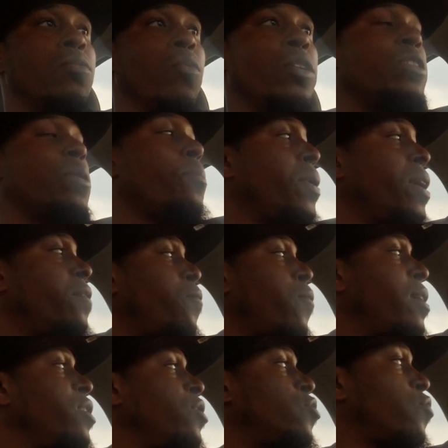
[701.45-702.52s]
what's the beef
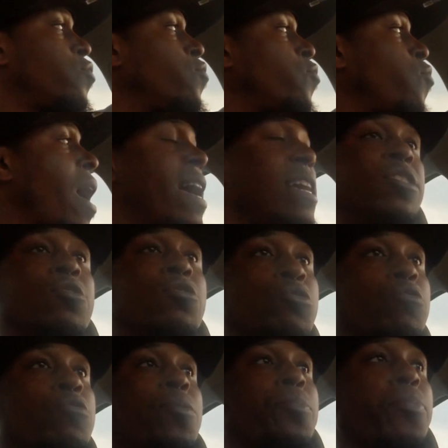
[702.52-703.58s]
with the truth? Why is the
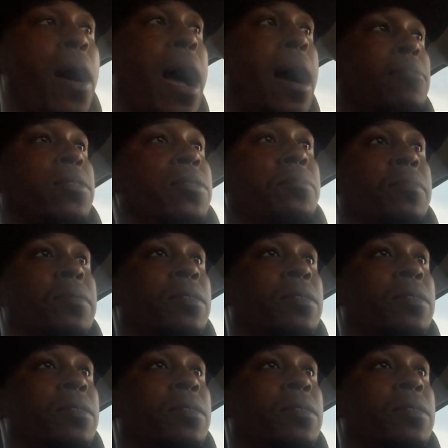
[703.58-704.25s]
truth a problem?